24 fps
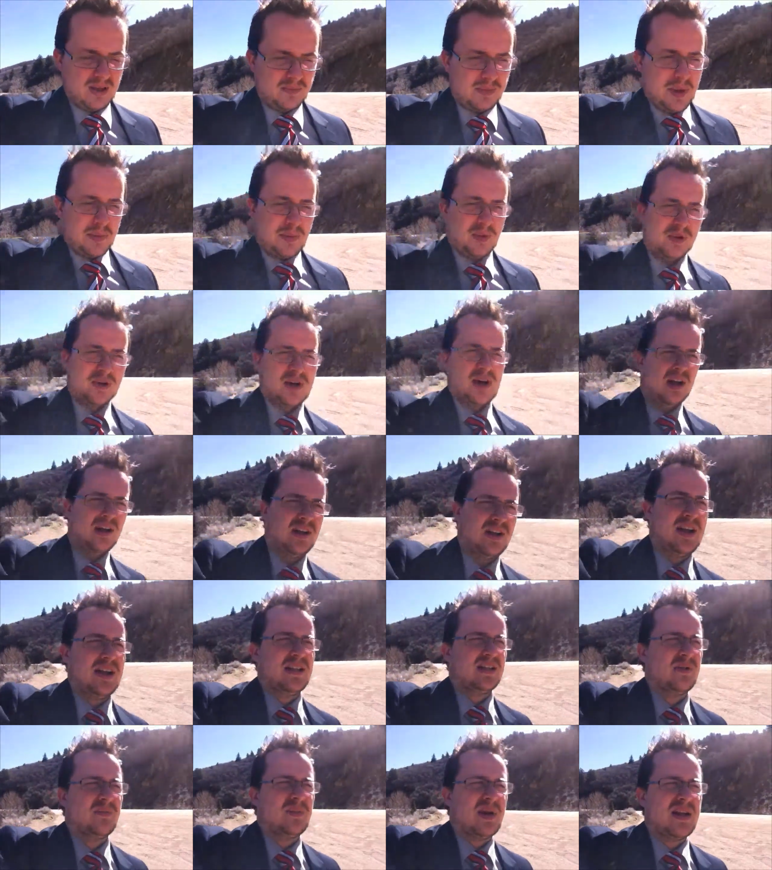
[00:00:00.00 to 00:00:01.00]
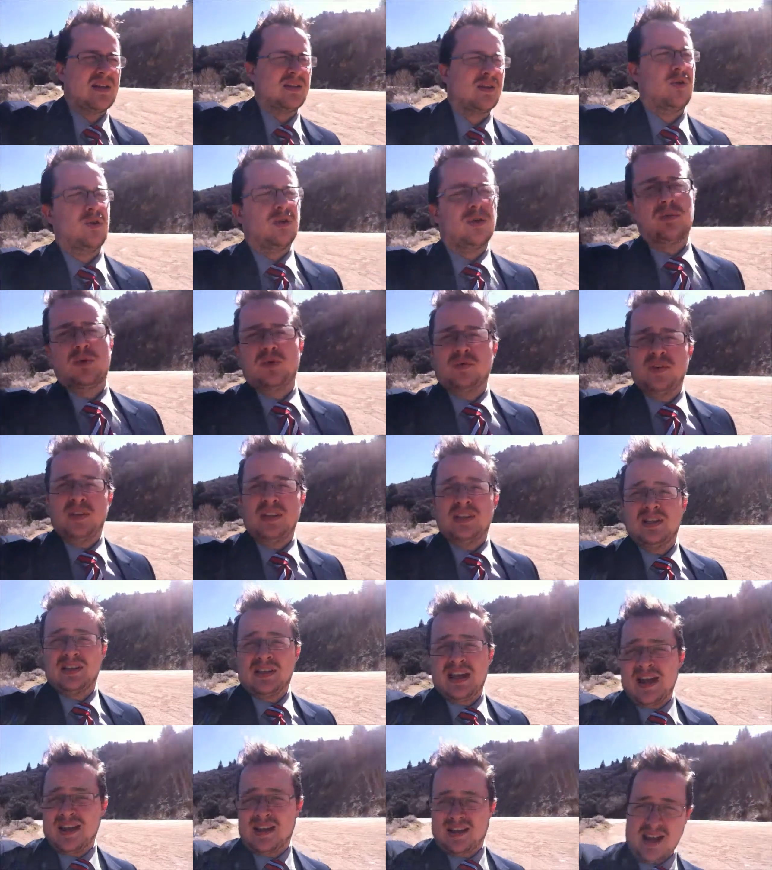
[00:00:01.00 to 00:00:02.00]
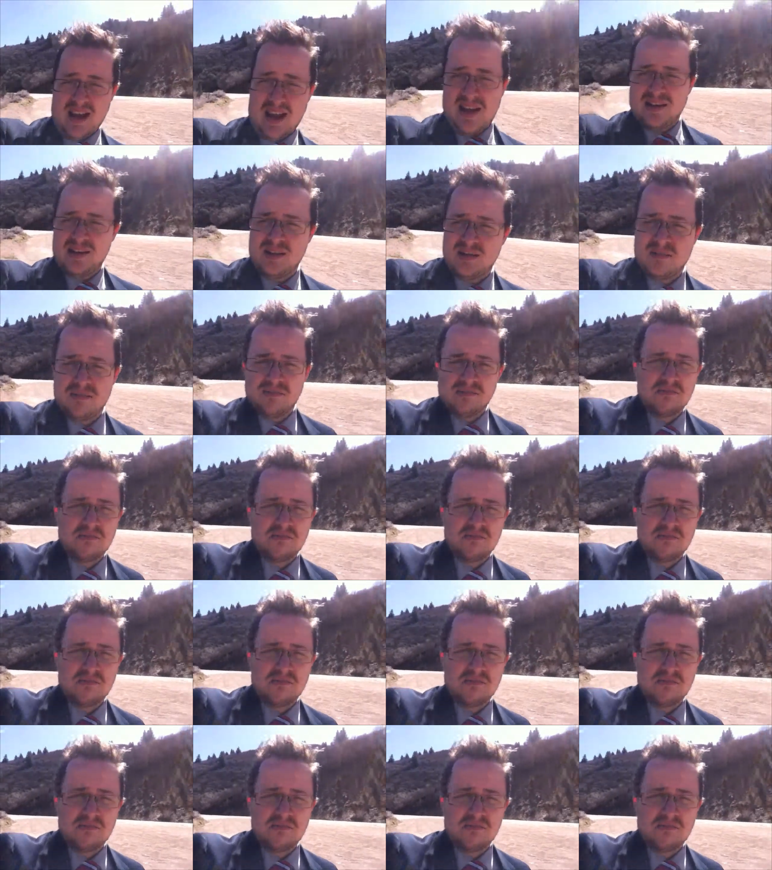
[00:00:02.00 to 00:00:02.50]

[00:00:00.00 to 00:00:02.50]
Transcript: People are calling it the best horror movie of the decade.